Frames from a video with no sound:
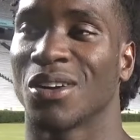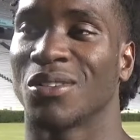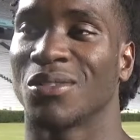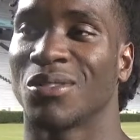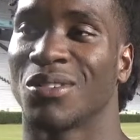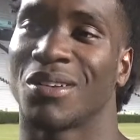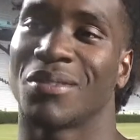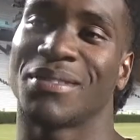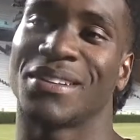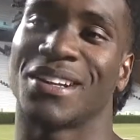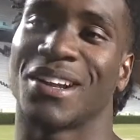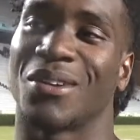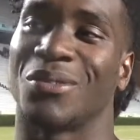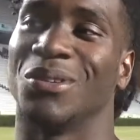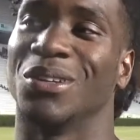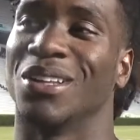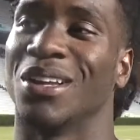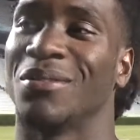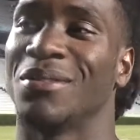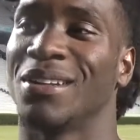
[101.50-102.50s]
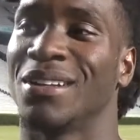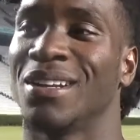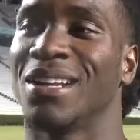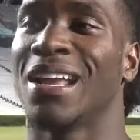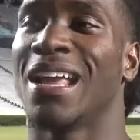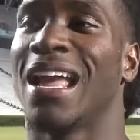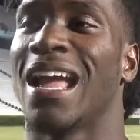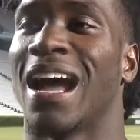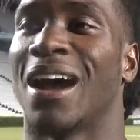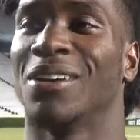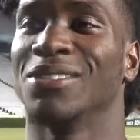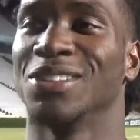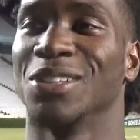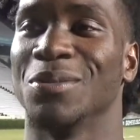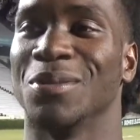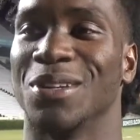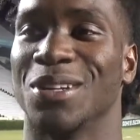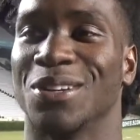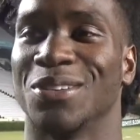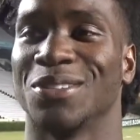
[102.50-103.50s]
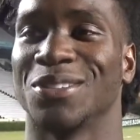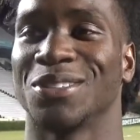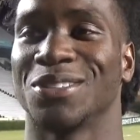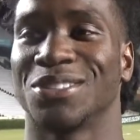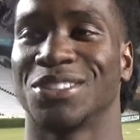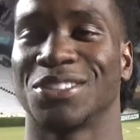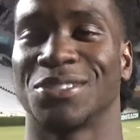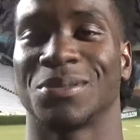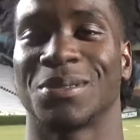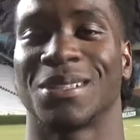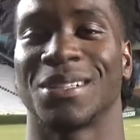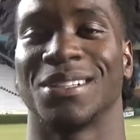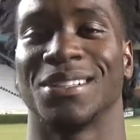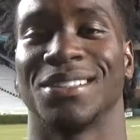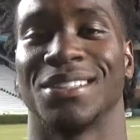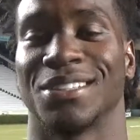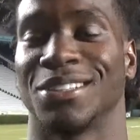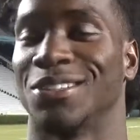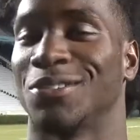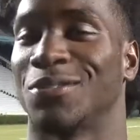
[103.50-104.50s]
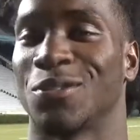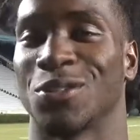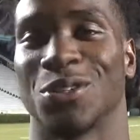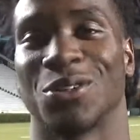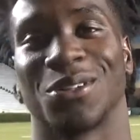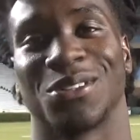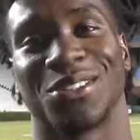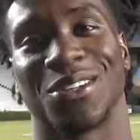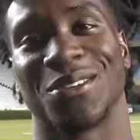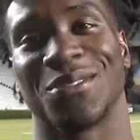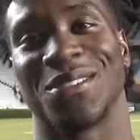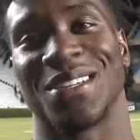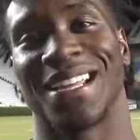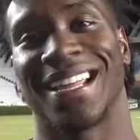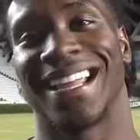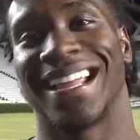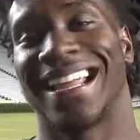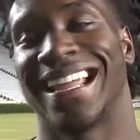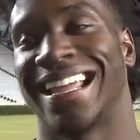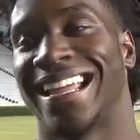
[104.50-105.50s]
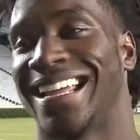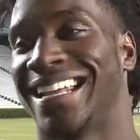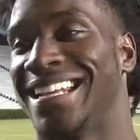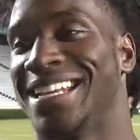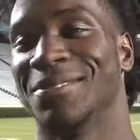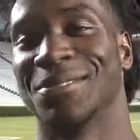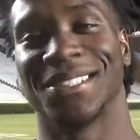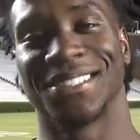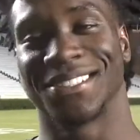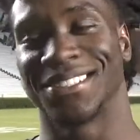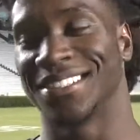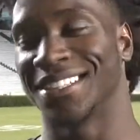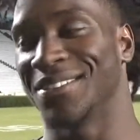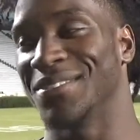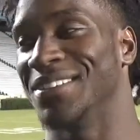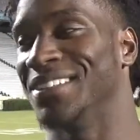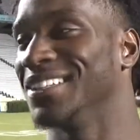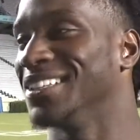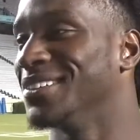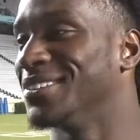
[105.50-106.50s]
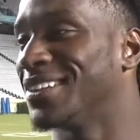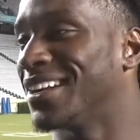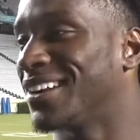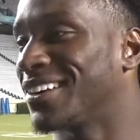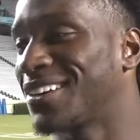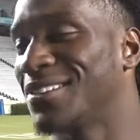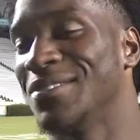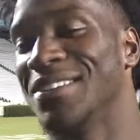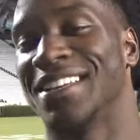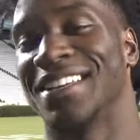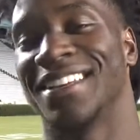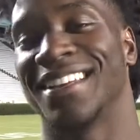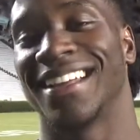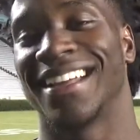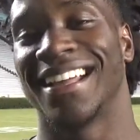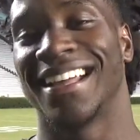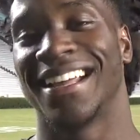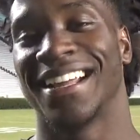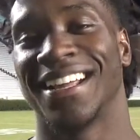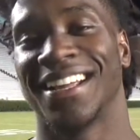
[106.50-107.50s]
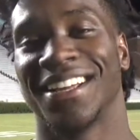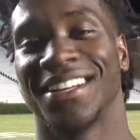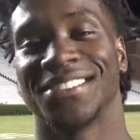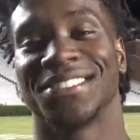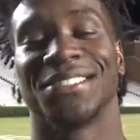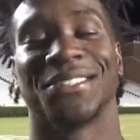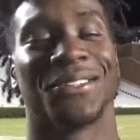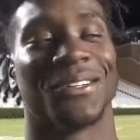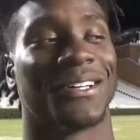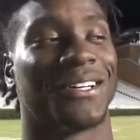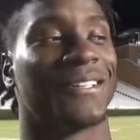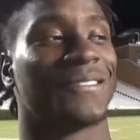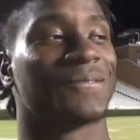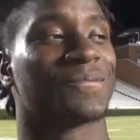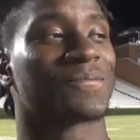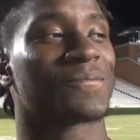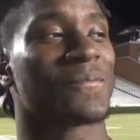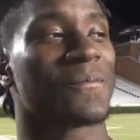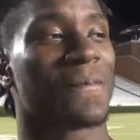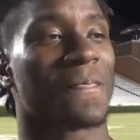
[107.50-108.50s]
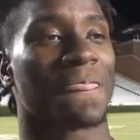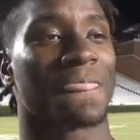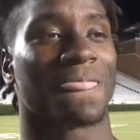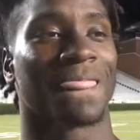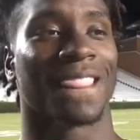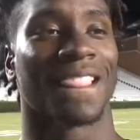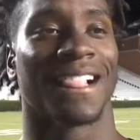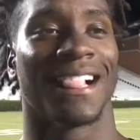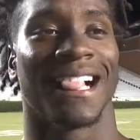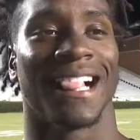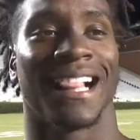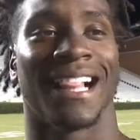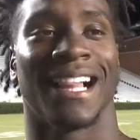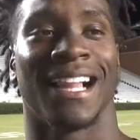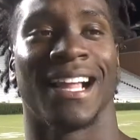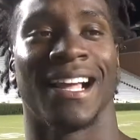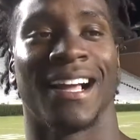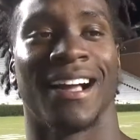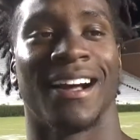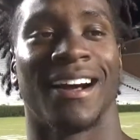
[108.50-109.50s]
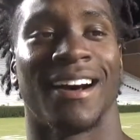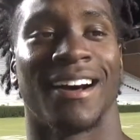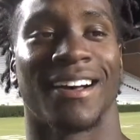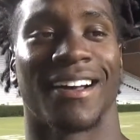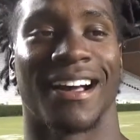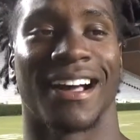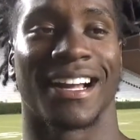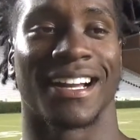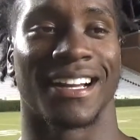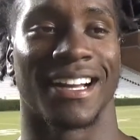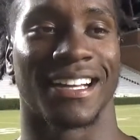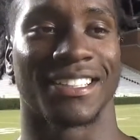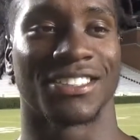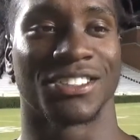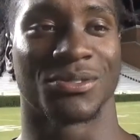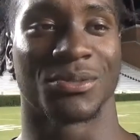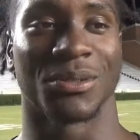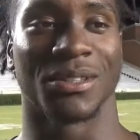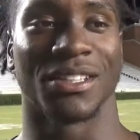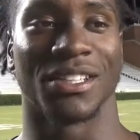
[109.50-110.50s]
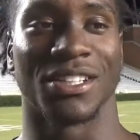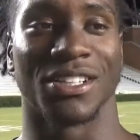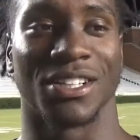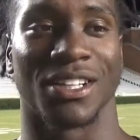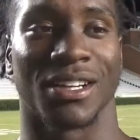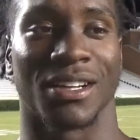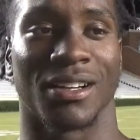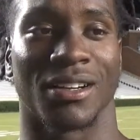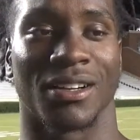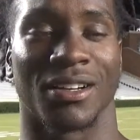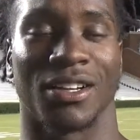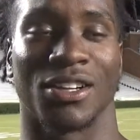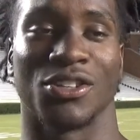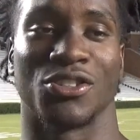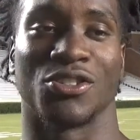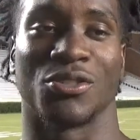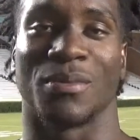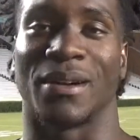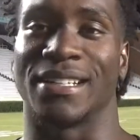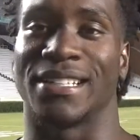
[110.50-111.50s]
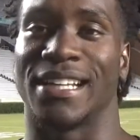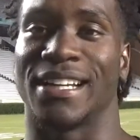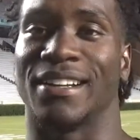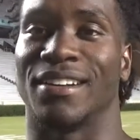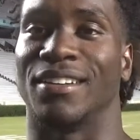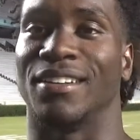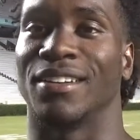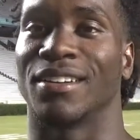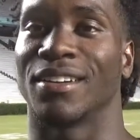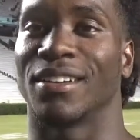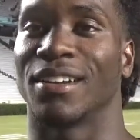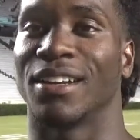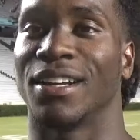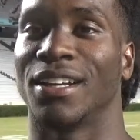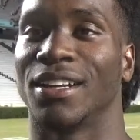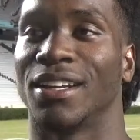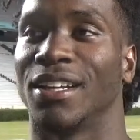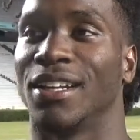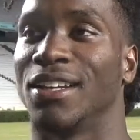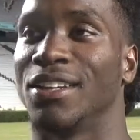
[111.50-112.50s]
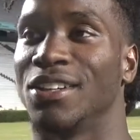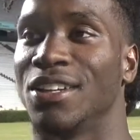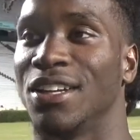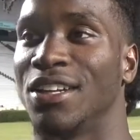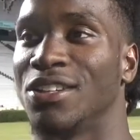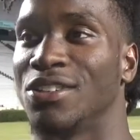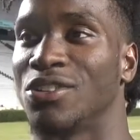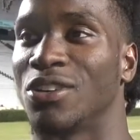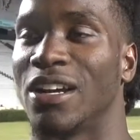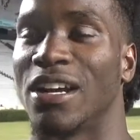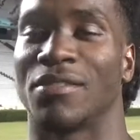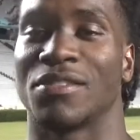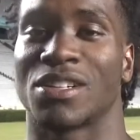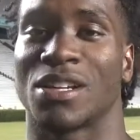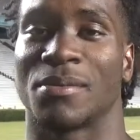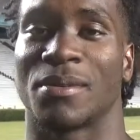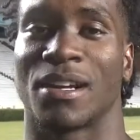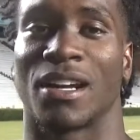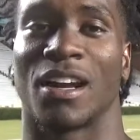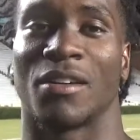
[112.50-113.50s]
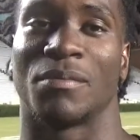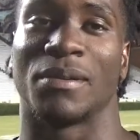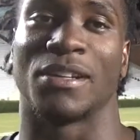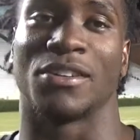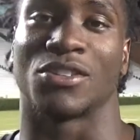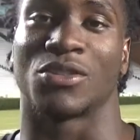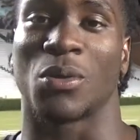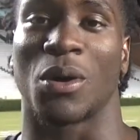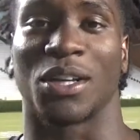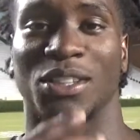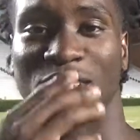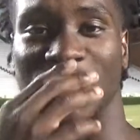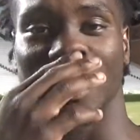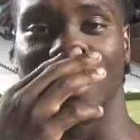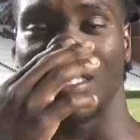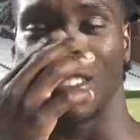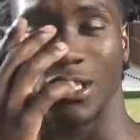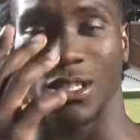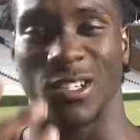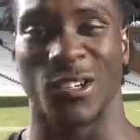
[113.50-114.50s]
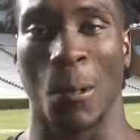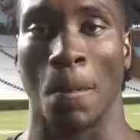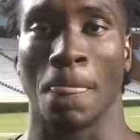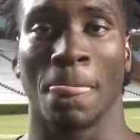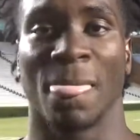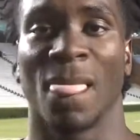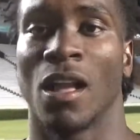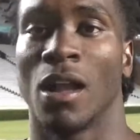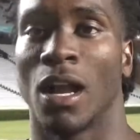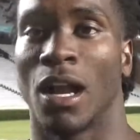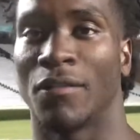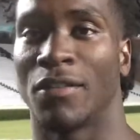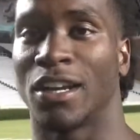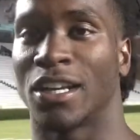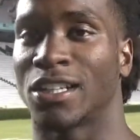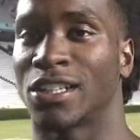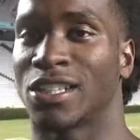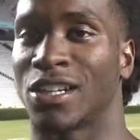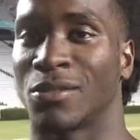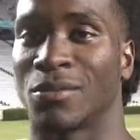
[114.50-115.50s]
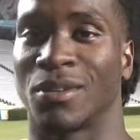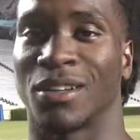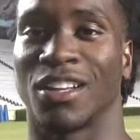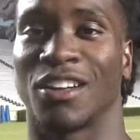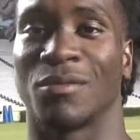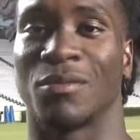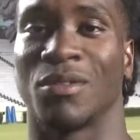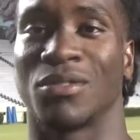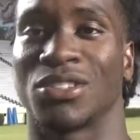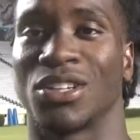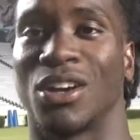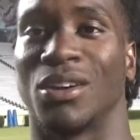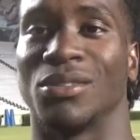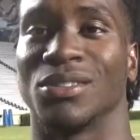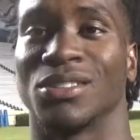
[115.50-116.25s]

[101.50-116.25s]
well, I mean, not really. I mean, I was a little bit nervous just because, you know, Fedora's on me, and he wasn't going to let me leave without committing. So, uh, I, I just really enjoy my day here. Okay. And, enjoy every time I, have been here twice, and I've been I've had the time of my life over time.